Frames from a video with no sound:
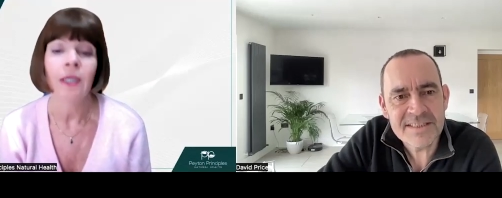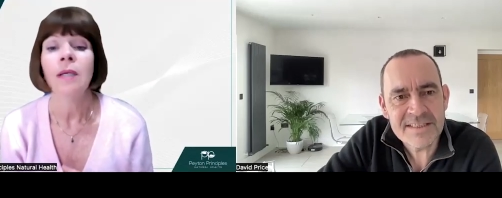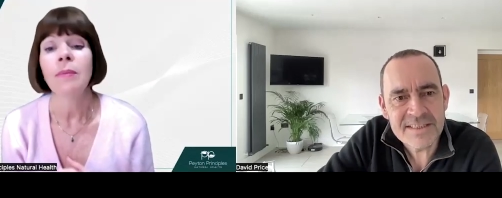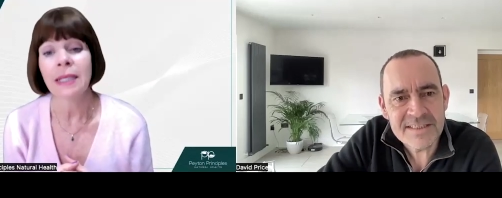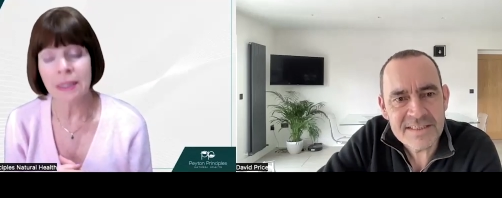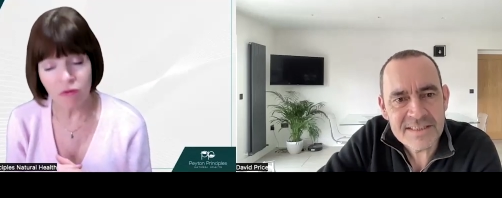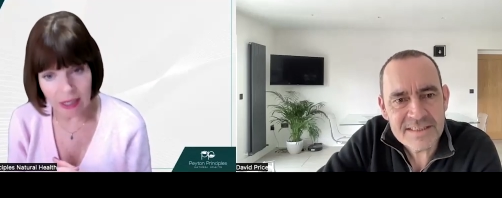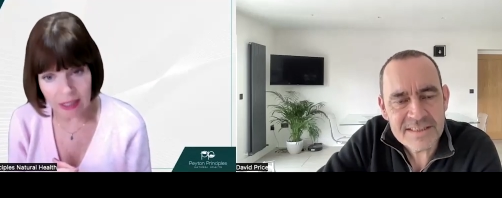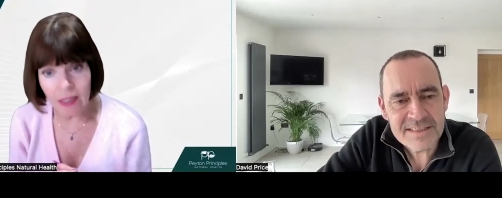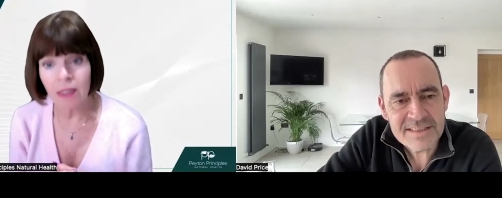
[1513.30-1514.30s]
Speaker 1: but is
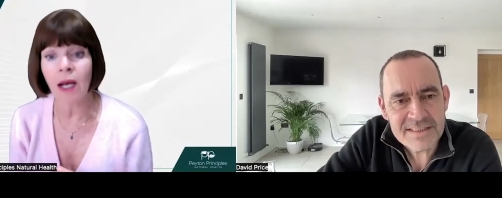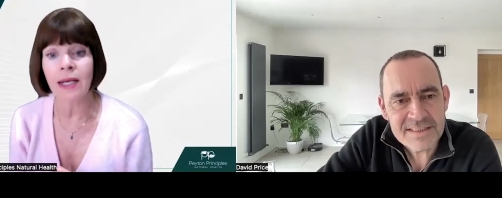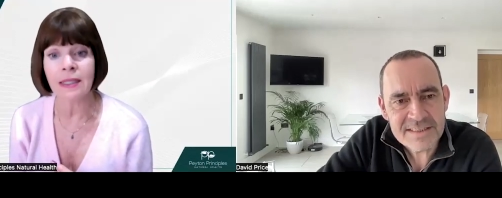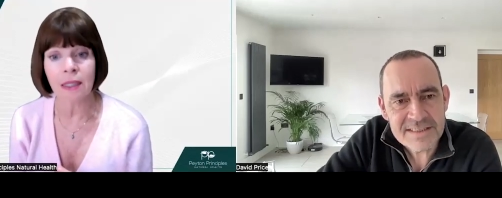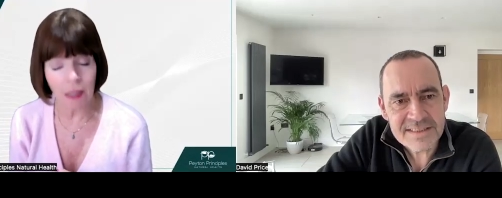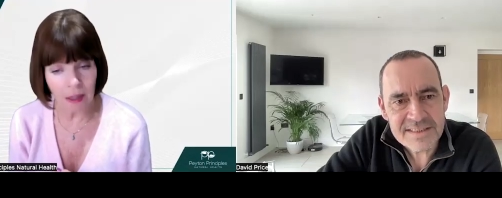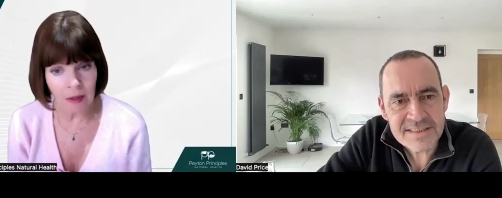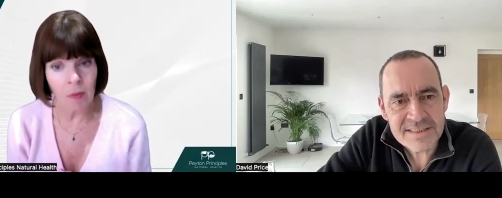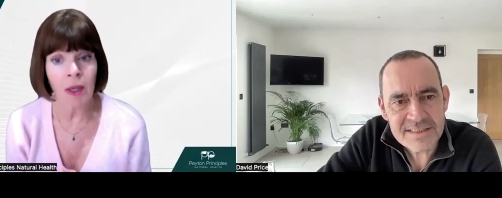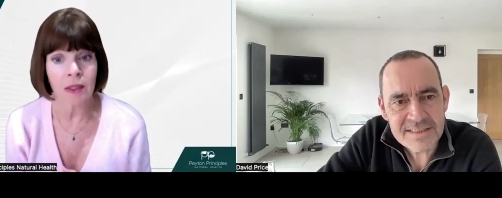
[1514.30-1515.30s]
recognised in other
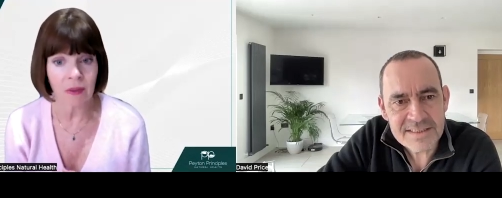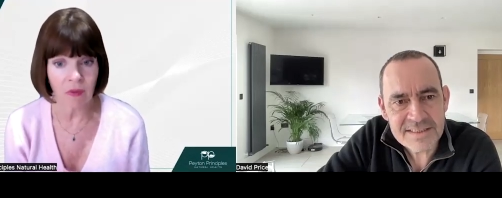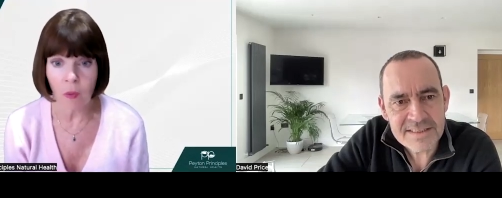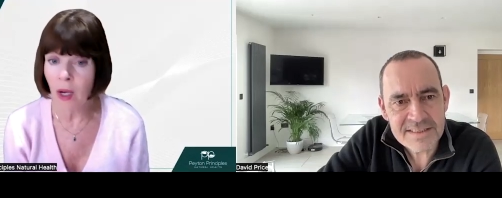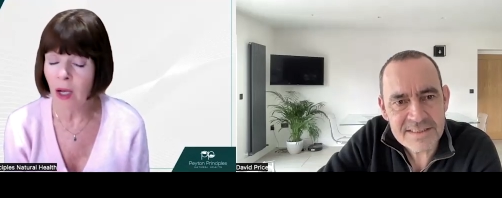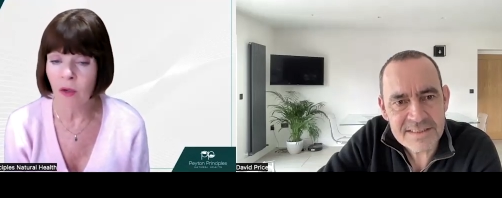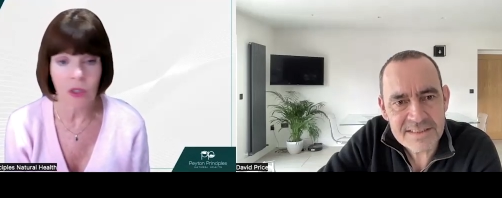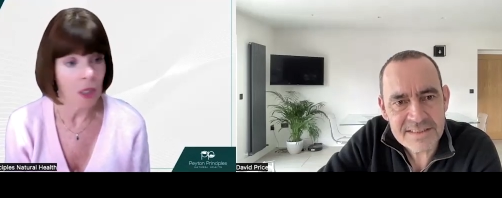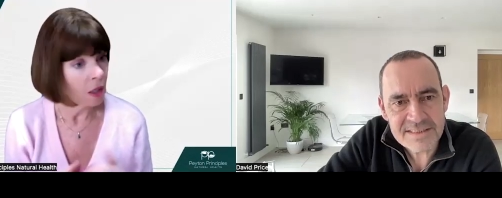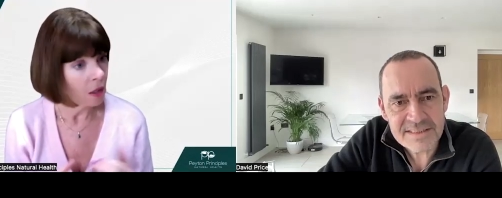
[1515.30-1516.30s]
parts of the world
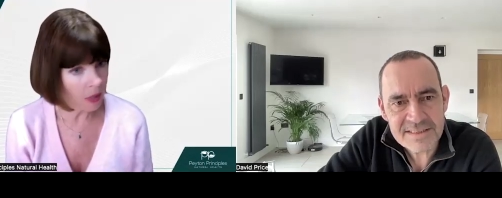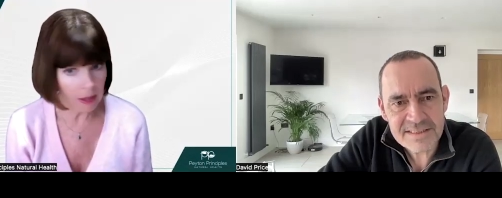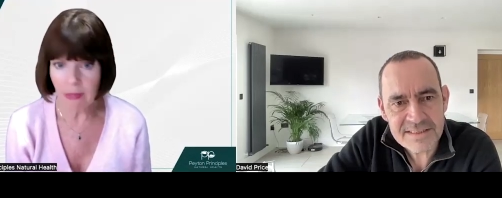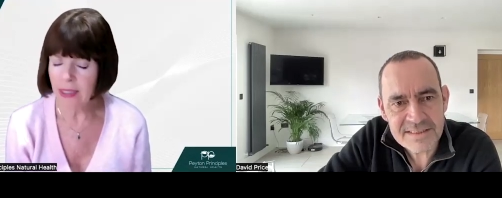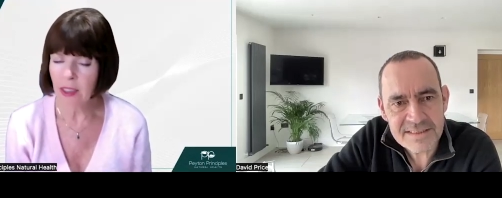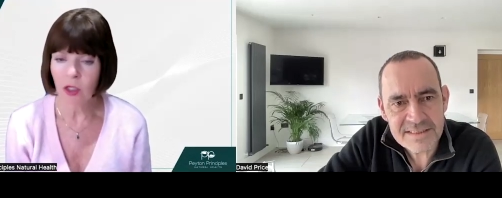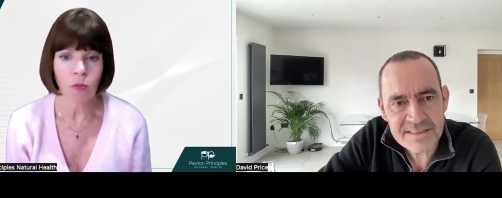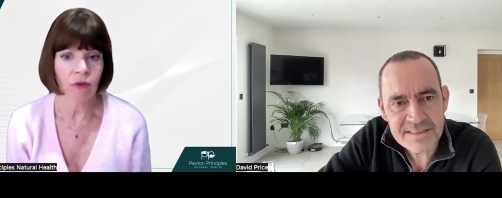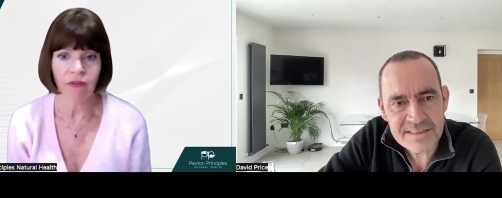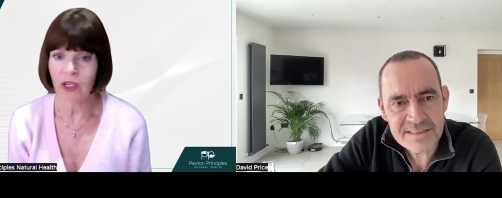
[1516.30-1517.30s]
by medical
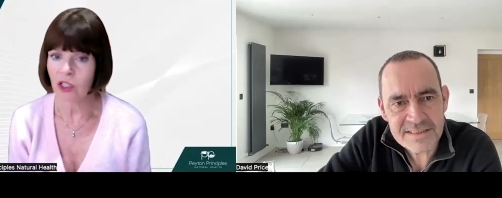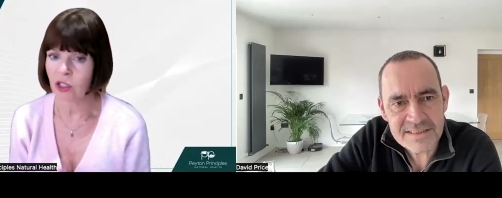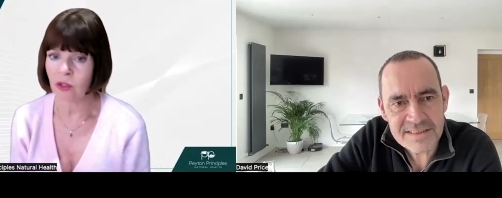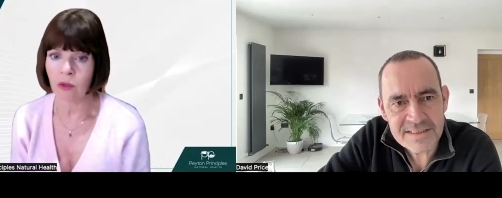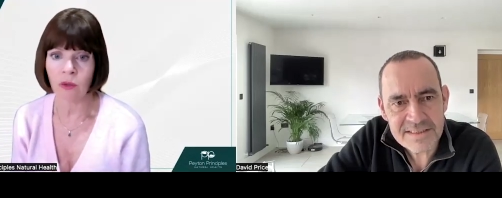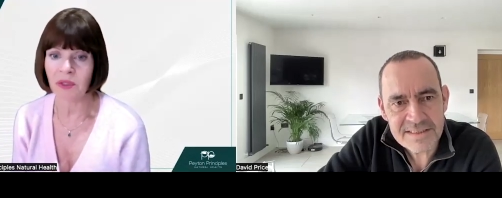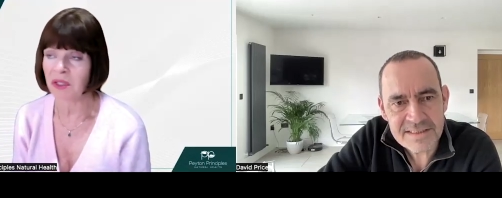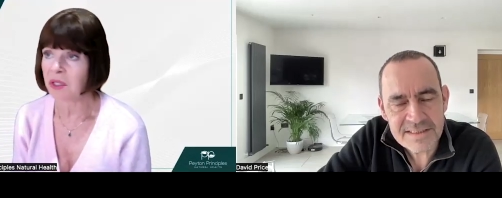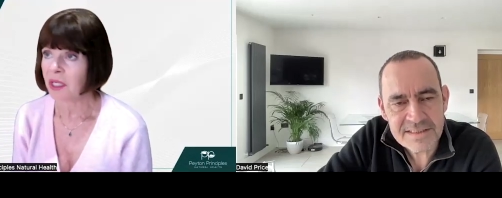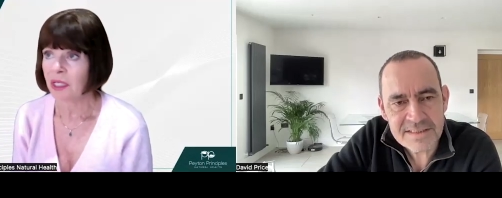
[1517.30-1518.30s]
professionals,
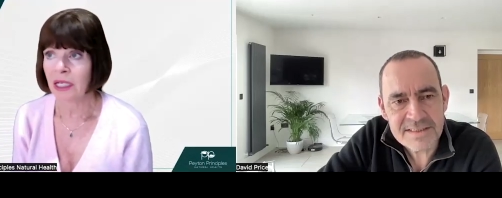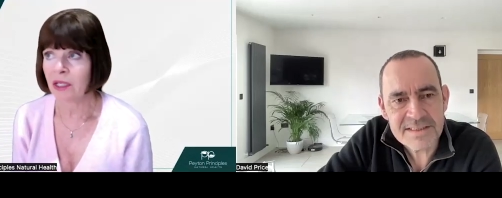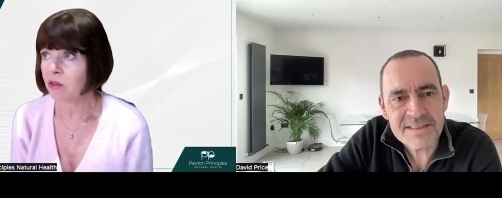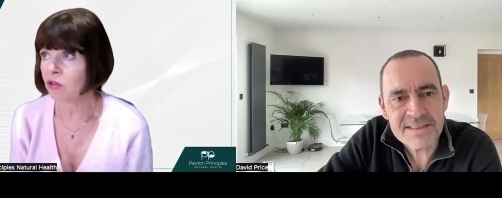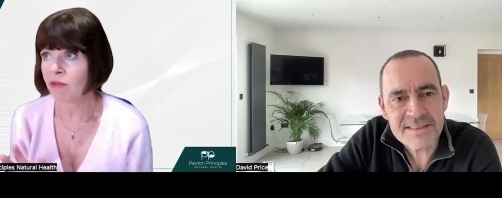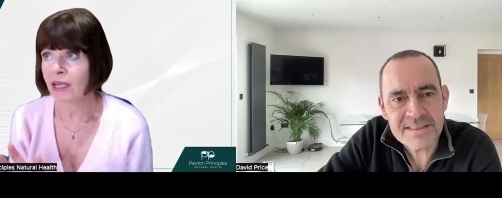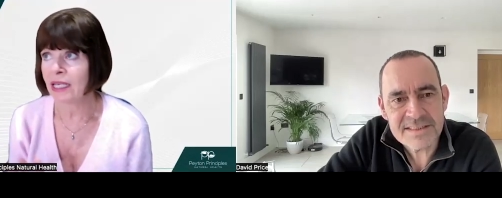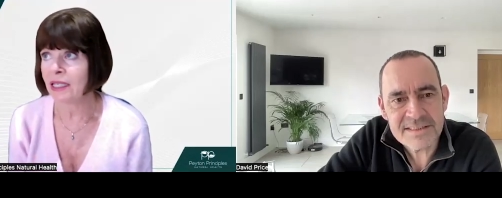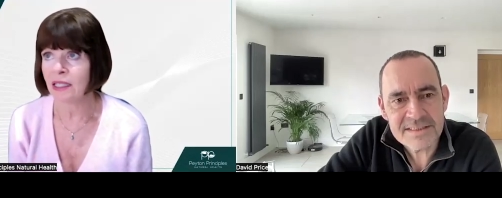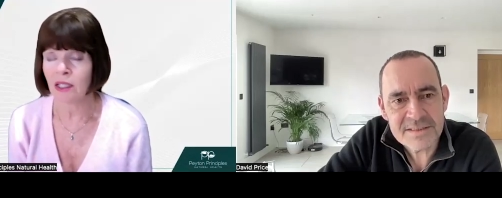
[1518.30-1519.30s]
in
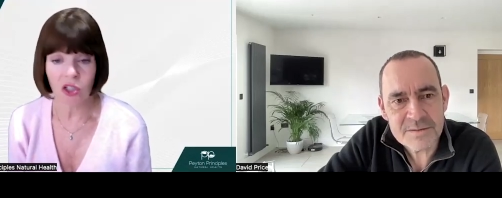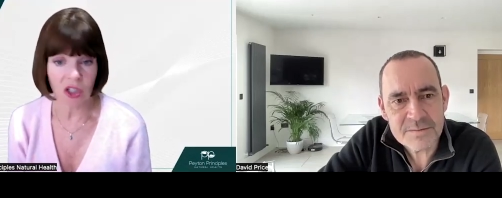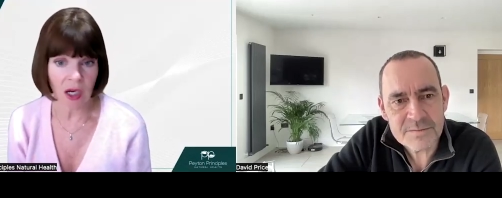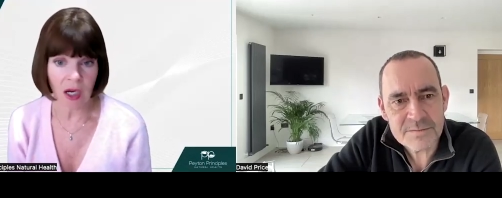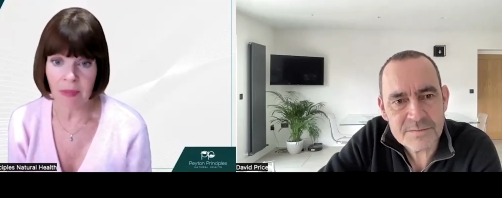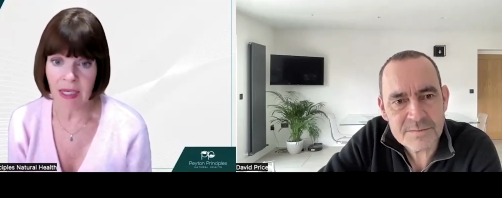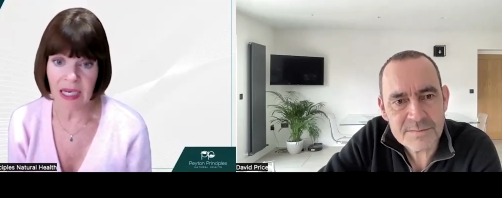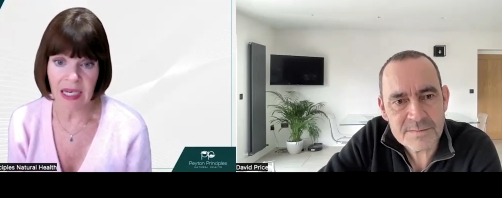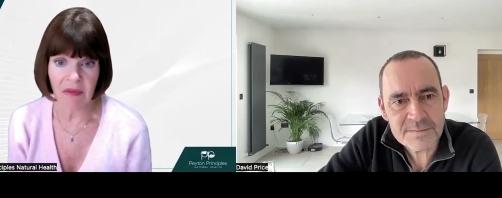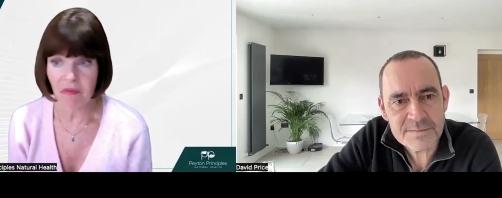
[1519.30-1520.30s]
Greece and
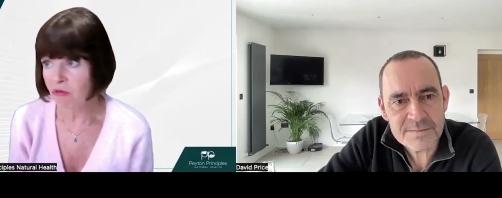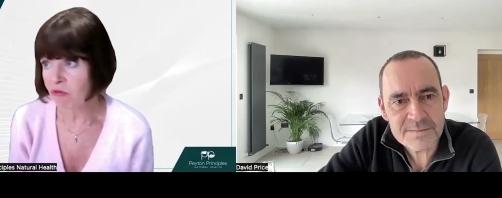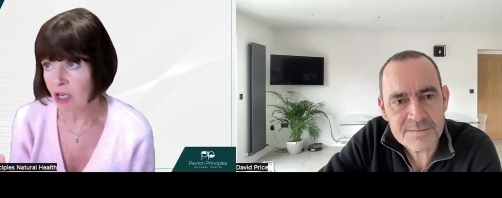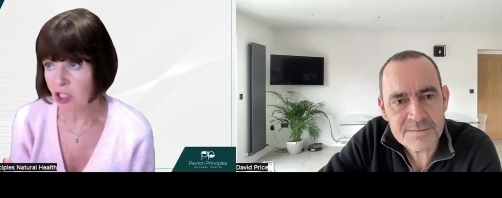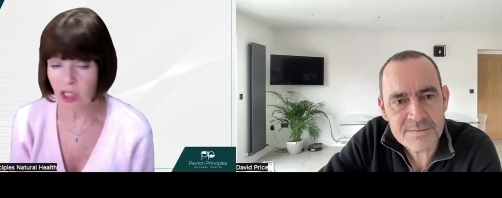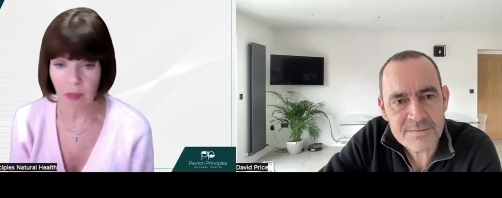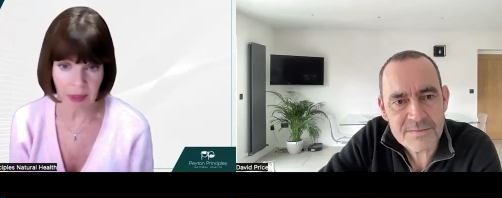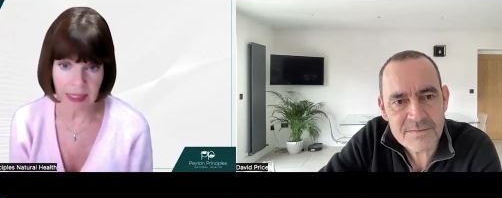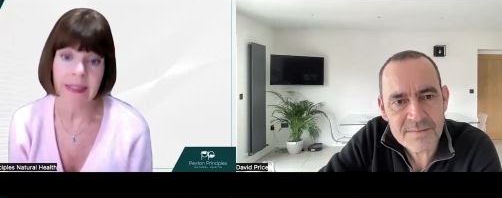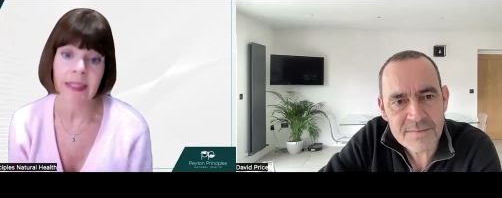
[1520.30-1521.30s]
Germany, Russia,
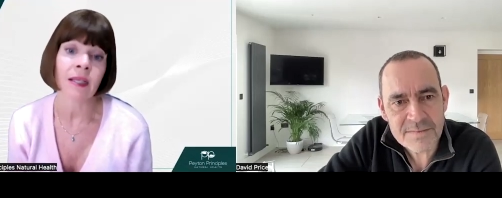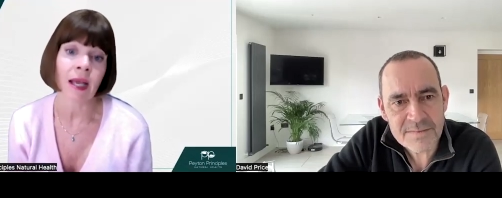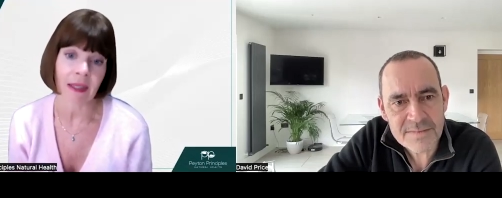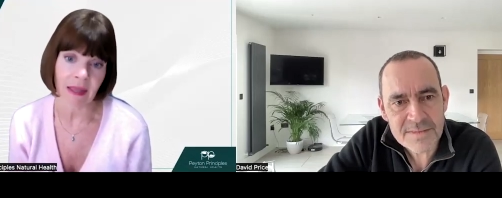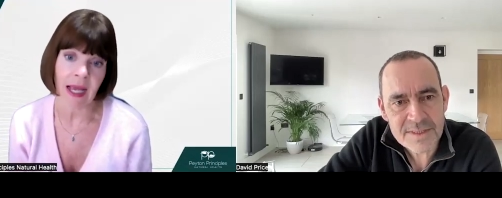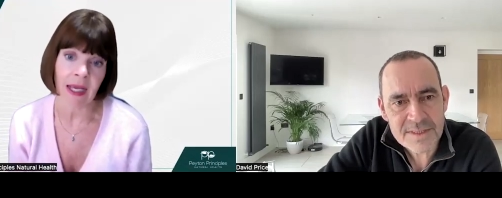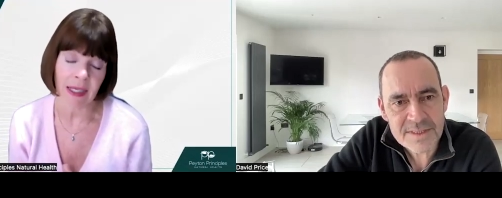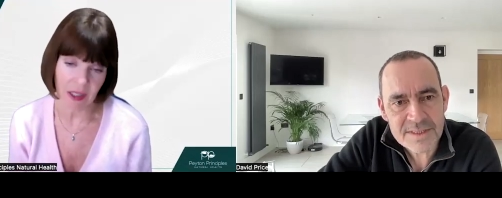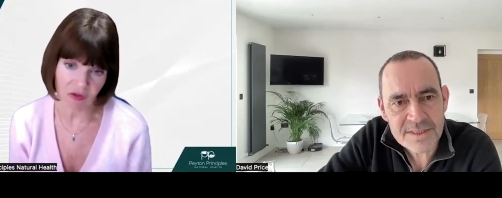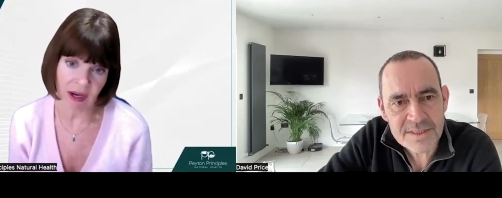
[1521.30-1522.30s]
places like that,
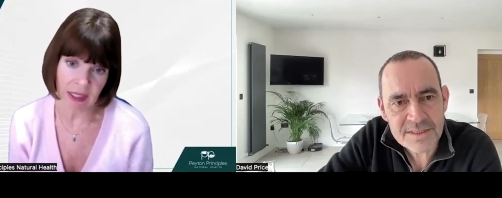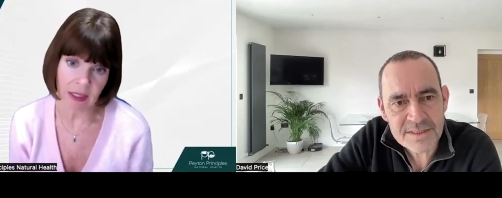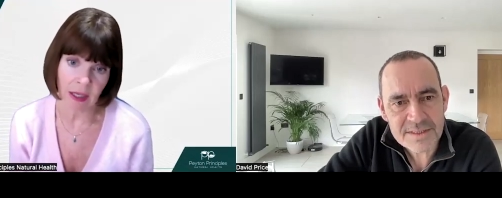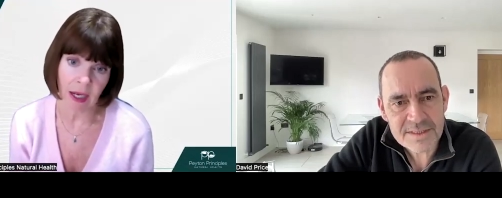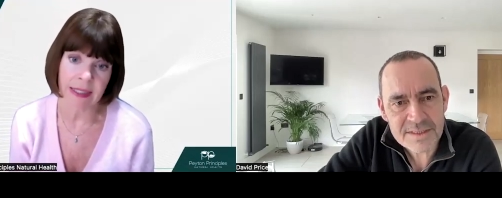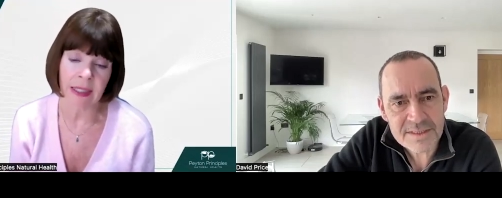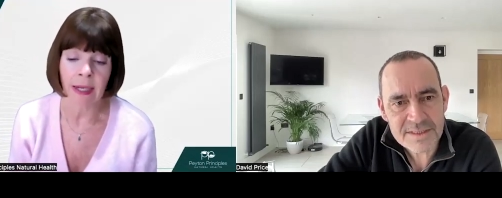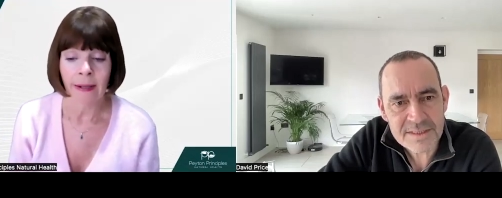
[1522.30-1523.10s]
it is recognized.